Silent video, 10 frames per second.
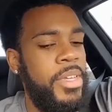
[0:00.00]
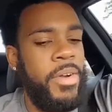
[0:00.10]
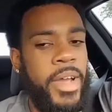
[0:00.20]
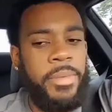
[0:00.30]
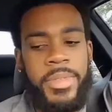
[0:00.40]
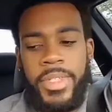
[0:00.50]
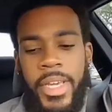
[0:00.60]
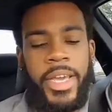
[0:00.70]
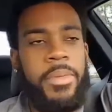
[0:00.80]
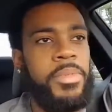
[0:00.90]
cable and
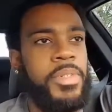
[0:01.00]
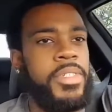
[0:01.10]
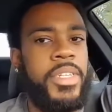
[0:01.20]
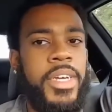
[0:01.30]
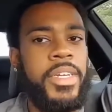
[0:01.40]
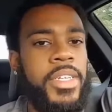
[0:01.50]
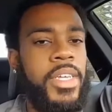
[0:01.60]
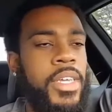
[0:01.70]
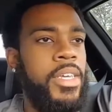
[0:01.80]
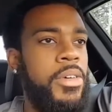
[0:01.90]
check. It was
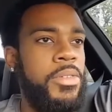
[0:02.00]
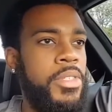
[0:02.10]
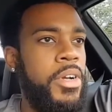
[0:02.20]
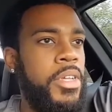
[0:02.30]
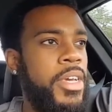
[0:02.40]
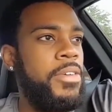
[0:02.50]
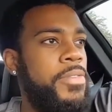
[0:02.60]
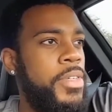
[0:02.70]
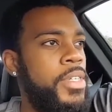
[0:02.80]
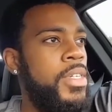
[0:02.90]
30 FE.
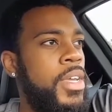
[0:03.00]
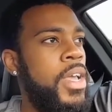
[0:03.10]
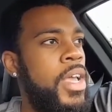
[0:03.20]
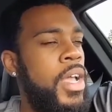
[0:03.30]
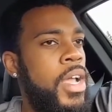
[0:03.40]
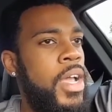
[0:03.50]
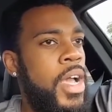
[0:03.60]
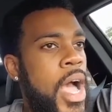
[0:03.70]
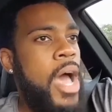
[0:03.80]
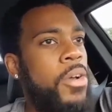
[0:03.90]
I don't know
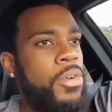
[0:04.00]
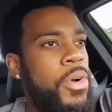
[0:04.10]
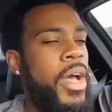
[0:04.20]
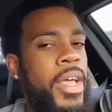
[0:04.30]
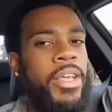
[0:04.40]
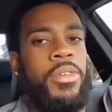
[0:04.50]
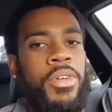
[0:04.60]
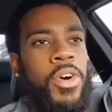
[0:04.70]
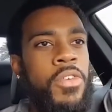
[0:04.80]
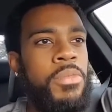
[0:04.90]
how, it was an
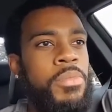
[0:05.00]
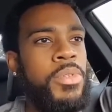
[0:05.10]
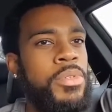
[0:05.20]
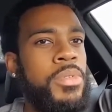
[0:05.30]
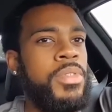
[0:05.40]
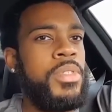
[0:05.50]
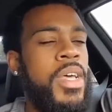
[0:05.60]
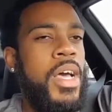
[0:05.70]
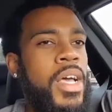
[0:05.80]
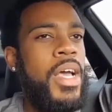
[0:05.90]
overboost,
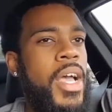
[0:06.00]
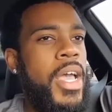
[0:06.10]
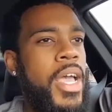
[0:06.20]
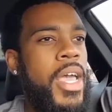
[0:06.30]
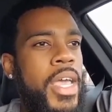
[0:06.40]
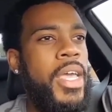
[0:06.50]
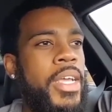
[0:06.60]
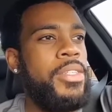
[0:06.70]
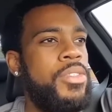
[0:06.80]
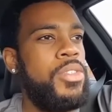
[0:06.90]
and
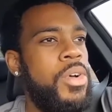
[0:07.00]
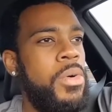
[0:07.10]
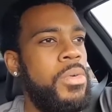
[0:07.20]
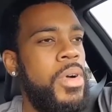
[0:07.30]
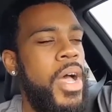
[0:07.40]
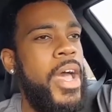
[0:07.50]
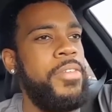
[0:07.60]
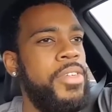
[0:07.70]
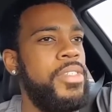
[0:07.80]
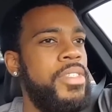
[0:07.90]
so I have a
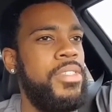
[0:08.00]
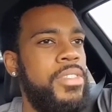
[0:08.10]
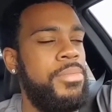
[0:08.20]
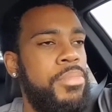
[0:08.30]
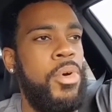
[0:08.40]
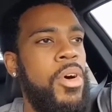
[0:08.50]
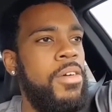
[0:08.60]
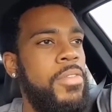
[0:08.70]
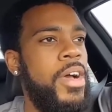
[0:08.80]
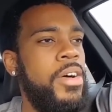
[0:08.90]
blow-off valve, so I
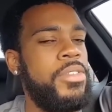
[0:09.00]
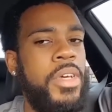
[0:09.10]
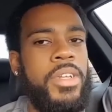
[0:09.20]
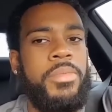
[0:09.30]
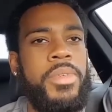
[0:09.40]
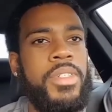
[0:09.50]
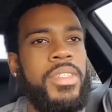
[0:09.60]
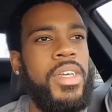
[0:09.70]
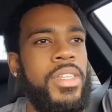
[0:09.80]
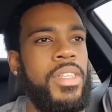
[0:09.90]
ended up putting
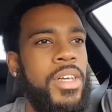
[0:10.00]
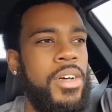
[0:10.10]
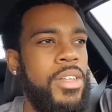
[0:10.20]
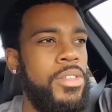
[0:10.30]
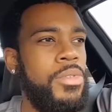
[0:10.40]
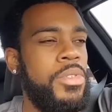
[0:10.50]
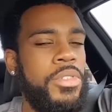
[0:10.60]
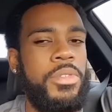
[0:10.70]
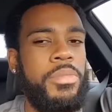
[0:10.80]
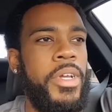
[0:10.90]
a looser spring
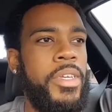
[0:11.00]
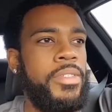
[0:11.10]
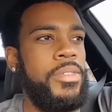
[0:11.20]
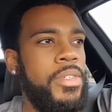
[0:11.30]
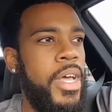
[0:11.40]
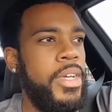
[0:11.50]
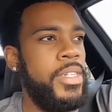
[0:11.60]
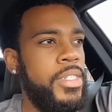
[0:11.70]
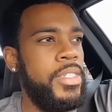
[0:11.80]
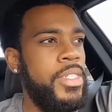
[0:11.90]
into it,
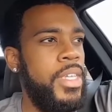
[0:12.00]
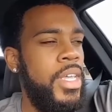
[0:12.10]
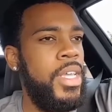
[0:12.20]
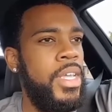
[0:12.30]
had a